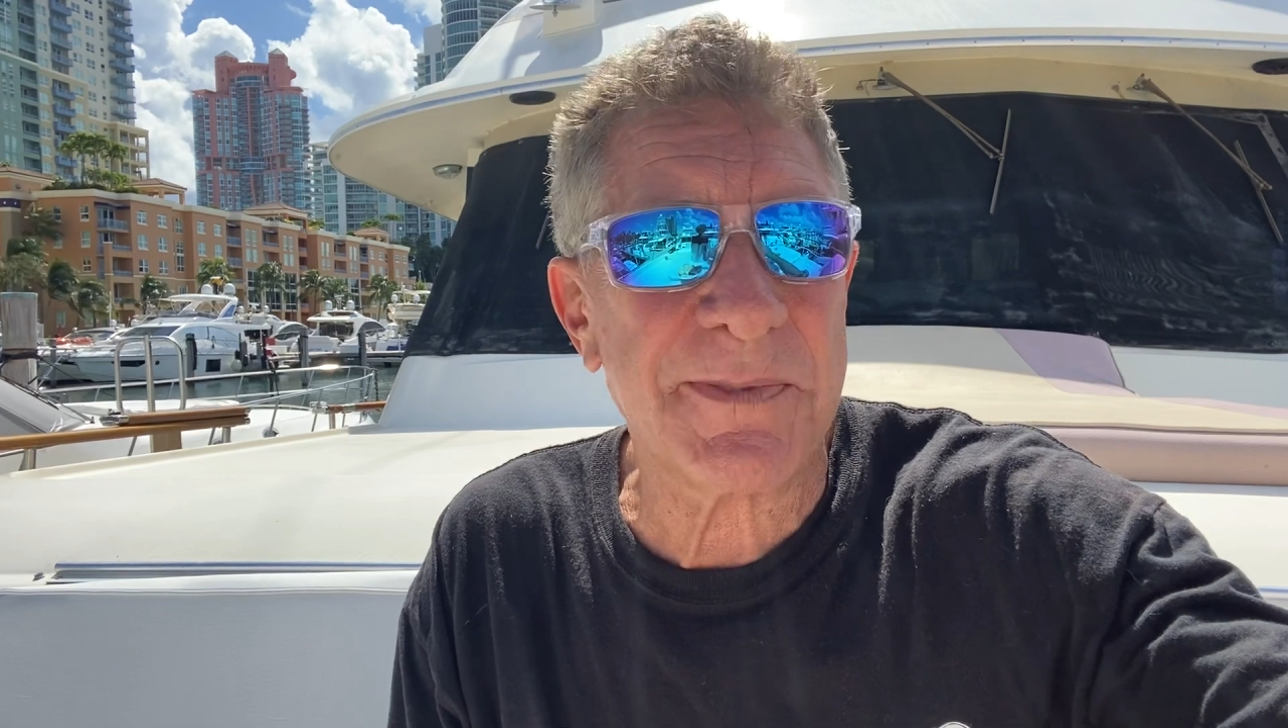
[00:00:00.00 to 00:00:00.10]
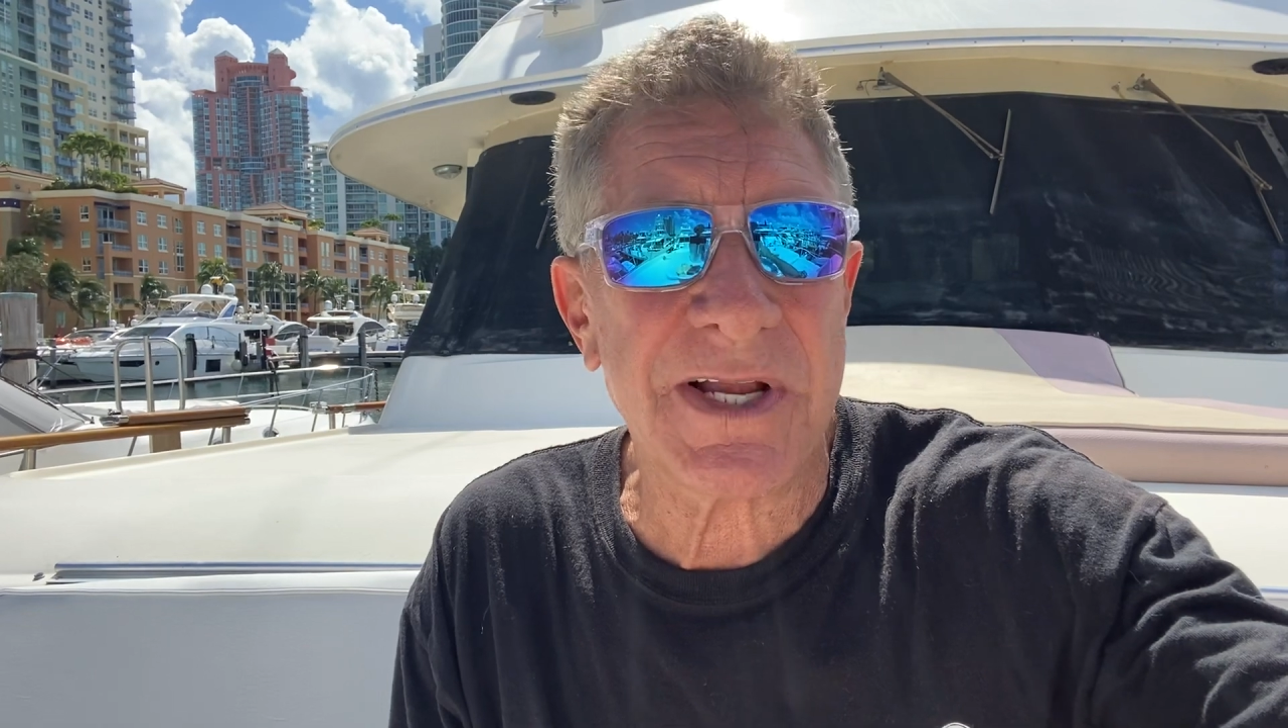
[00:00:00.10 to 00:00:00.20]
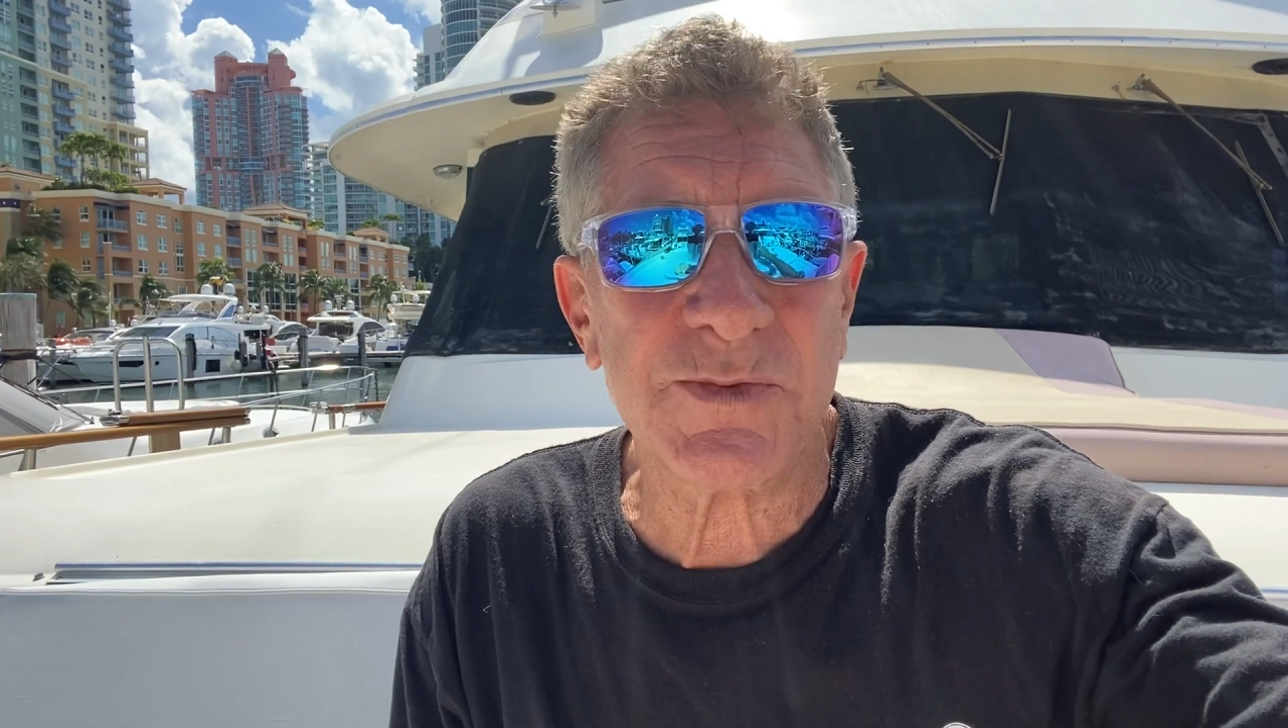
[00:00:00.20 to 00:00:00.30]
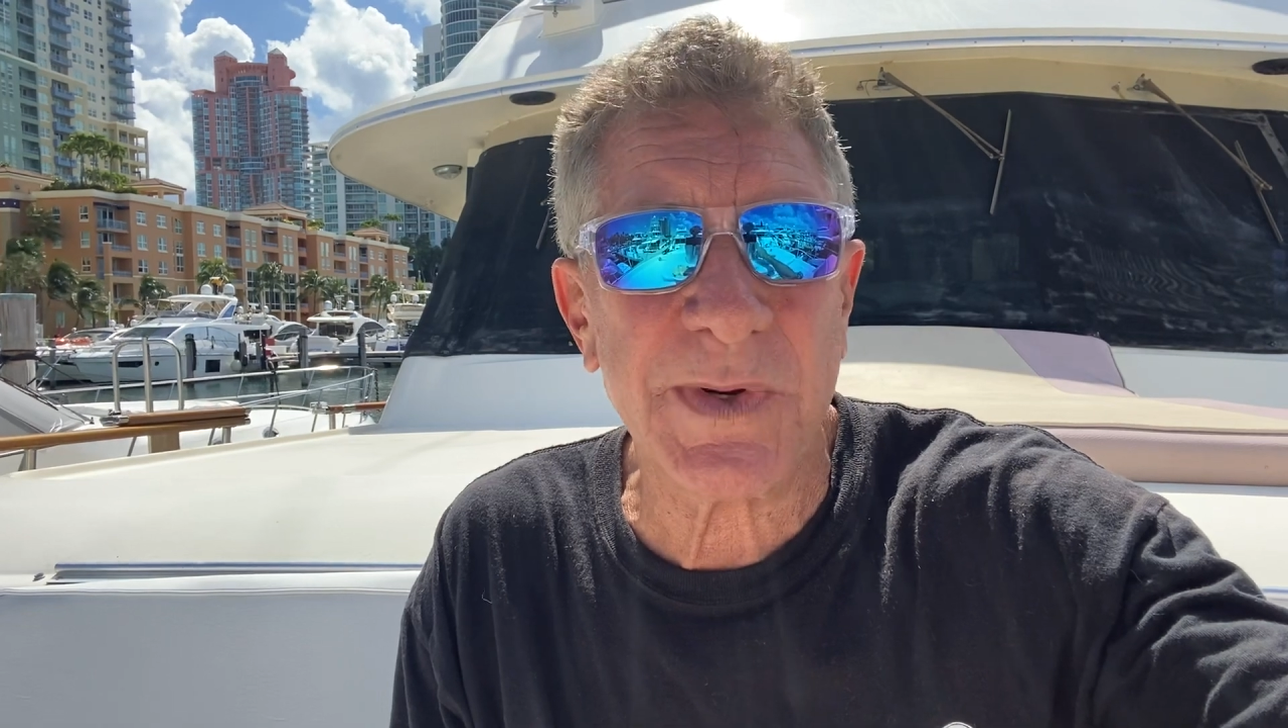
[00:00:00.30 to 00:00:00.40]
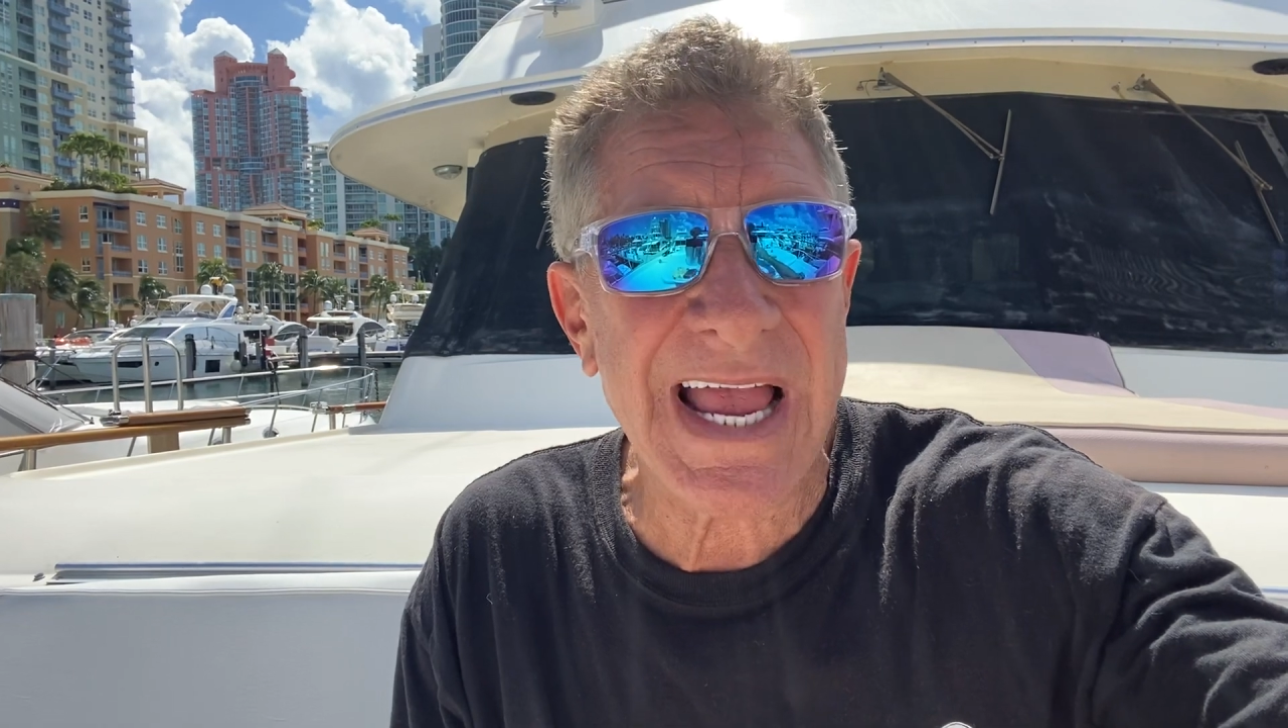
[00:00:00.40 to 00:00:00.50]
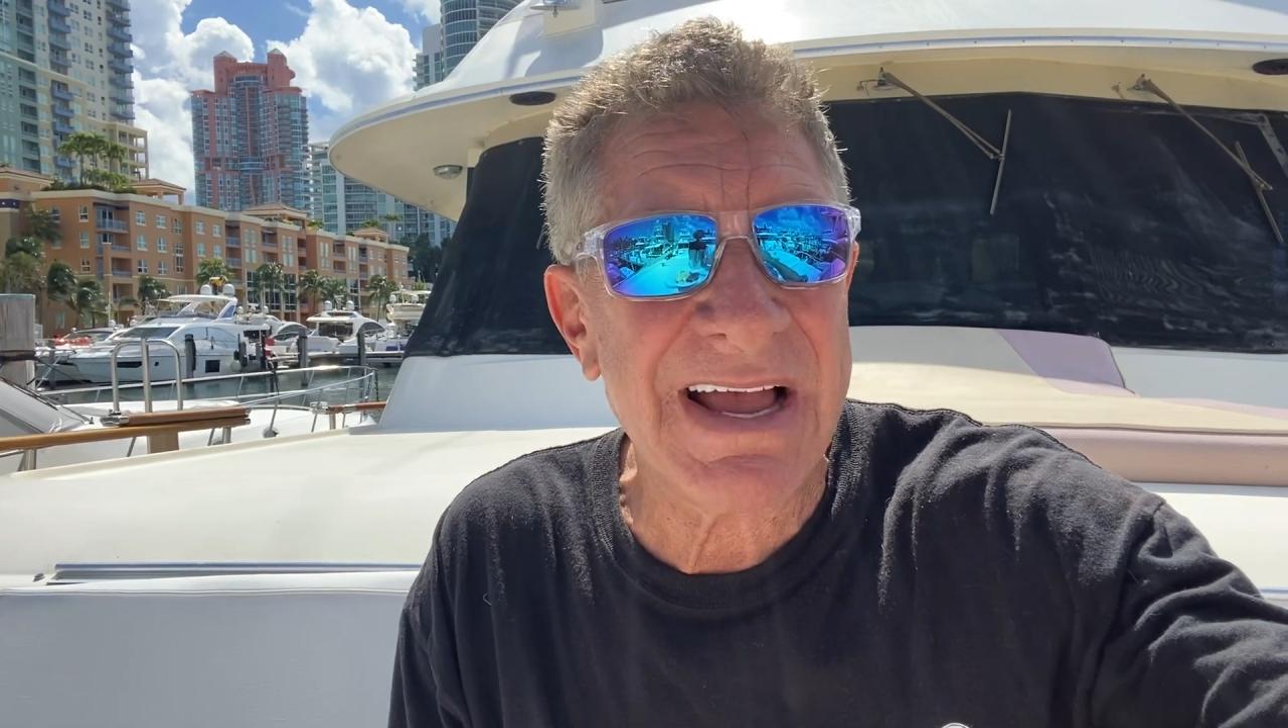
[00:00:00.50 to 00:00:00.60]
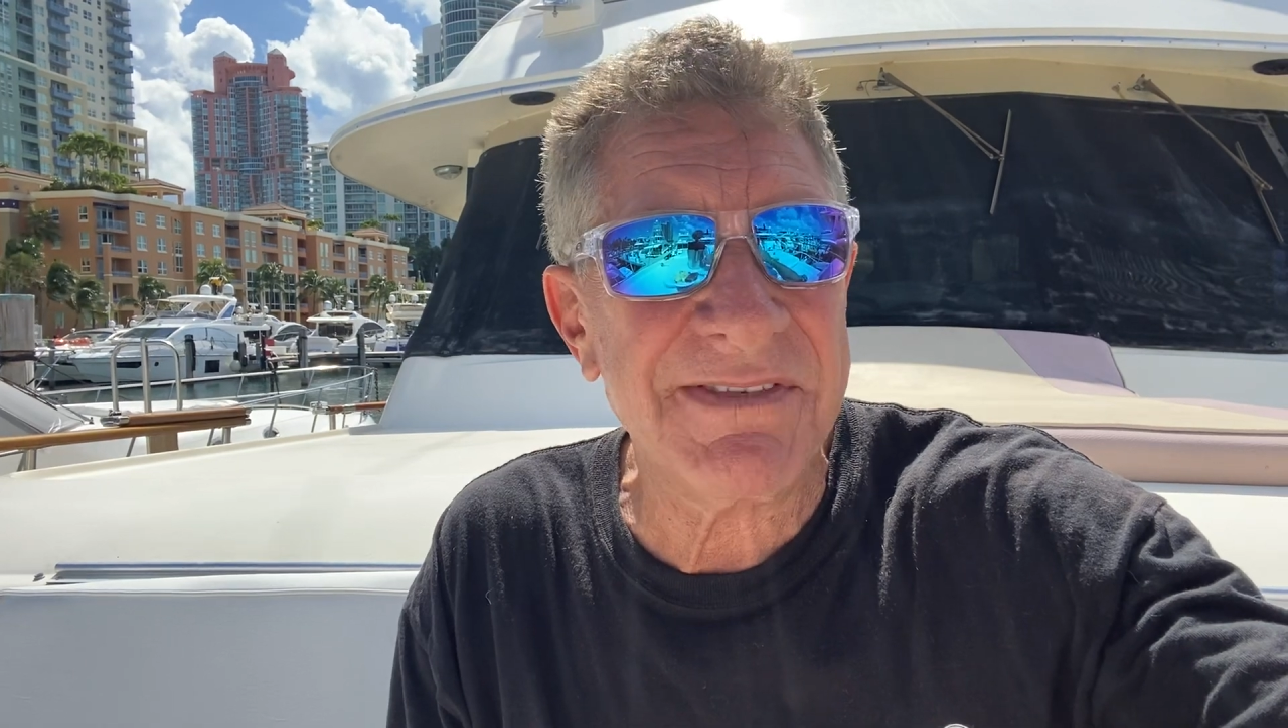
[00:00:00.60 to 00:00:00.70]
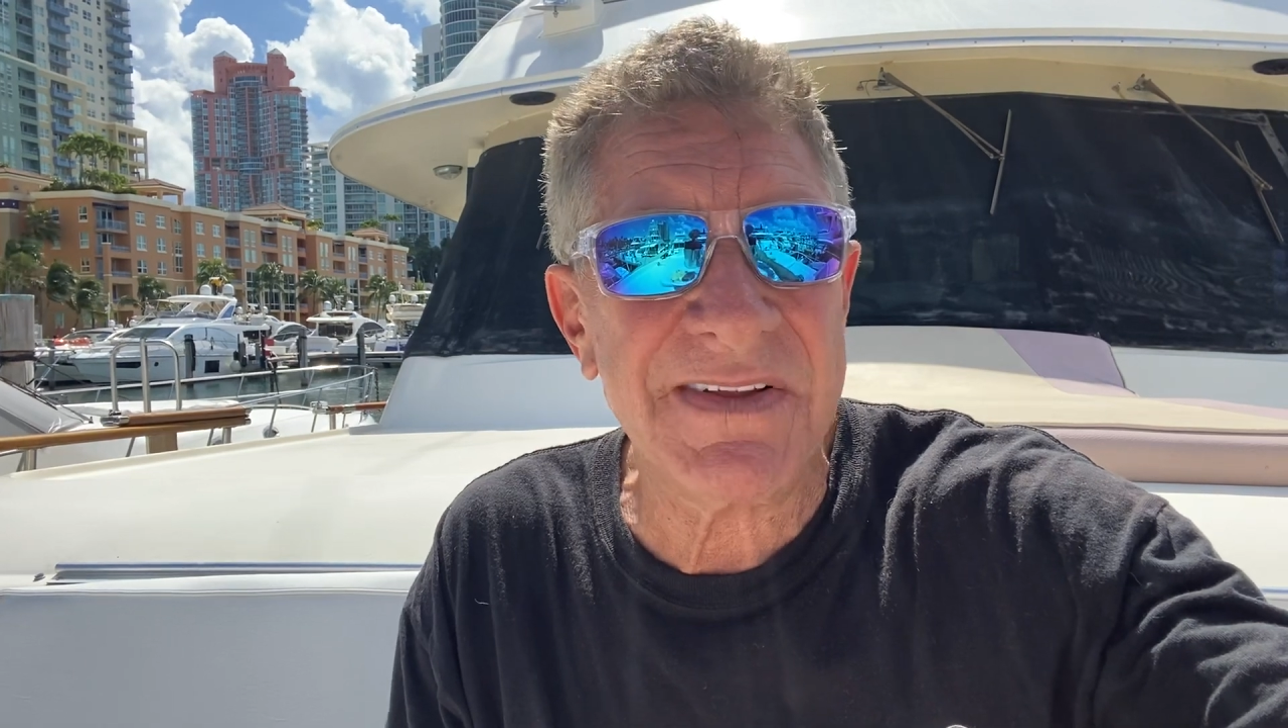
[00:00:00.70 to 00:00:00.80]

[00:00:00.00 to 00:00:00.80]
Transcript: because we haven't